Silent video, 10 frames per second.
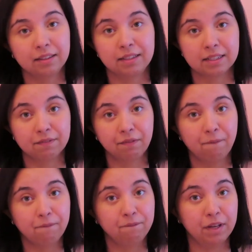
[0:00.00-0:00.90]
doesn't
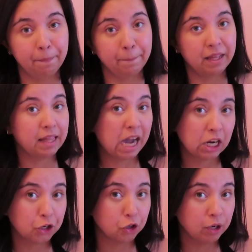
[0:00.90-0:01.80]
fit me
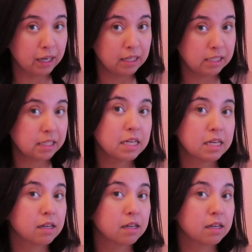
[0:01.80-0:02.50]
that great,